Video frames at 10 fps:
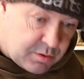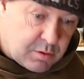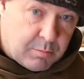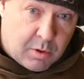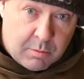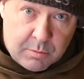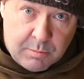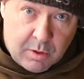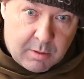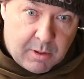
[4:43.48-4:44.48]
too
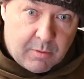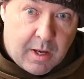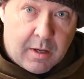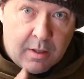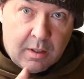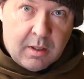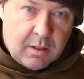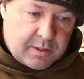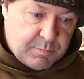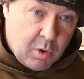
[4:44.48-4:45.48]
bothered about that.
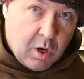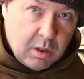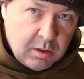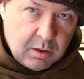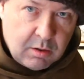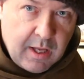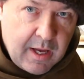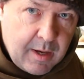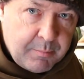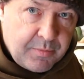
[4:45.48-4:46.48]
Let's put our little
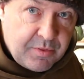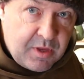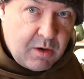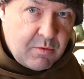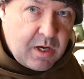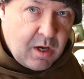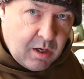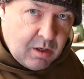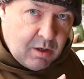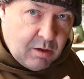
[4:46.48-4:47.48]
theory
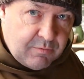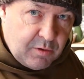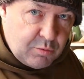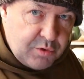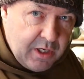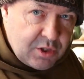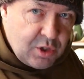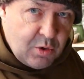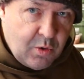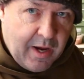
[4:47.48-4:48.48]
of
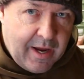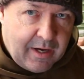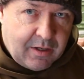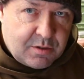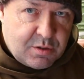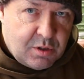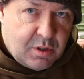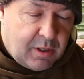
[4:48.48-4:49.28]
ratio egg to